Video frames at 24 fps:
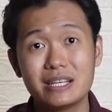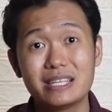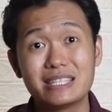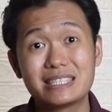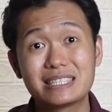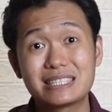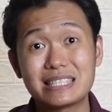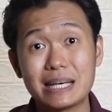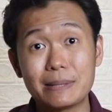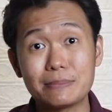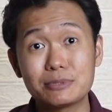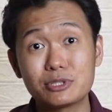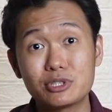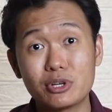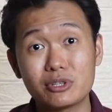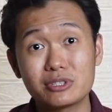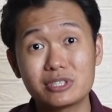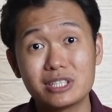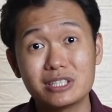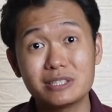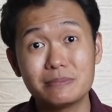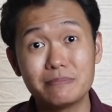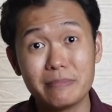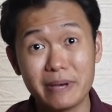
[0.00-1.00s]
Some
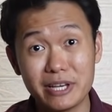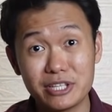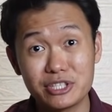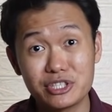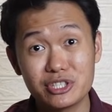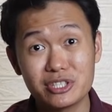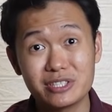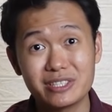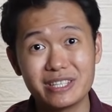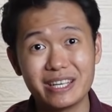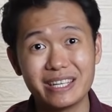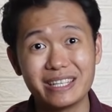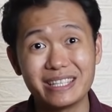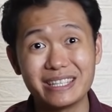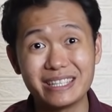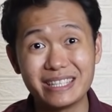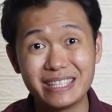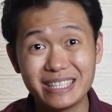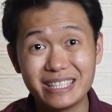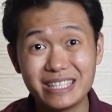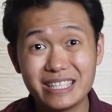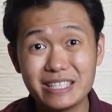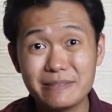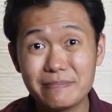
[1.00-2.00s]
sources mention that
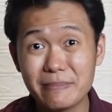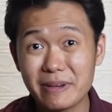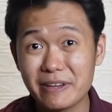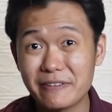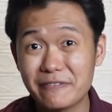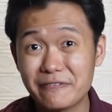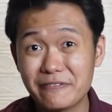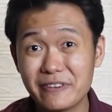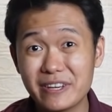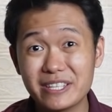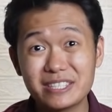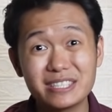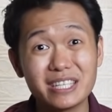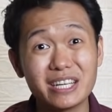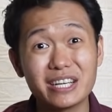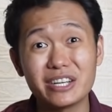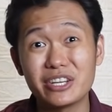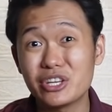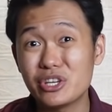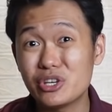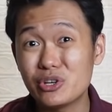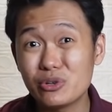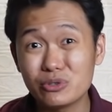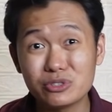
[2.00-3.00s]
Didi may face a
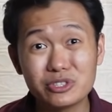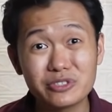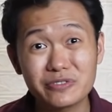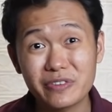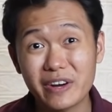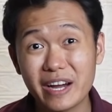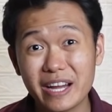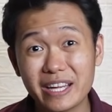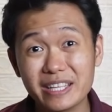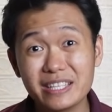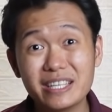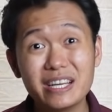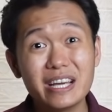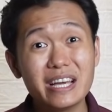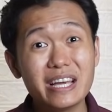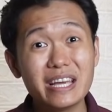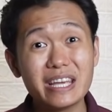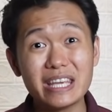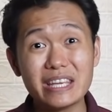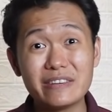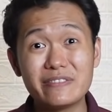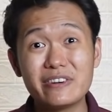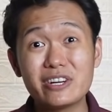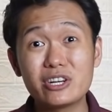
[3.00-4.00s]
huge fine
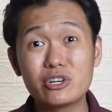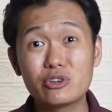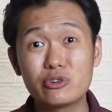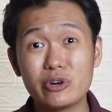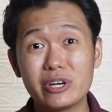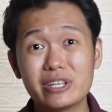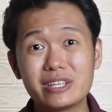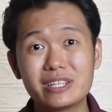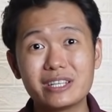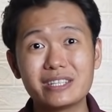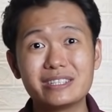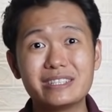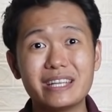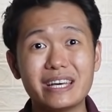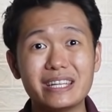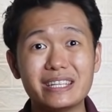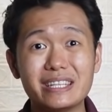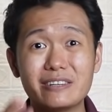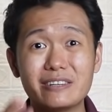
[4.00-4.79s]
even greater than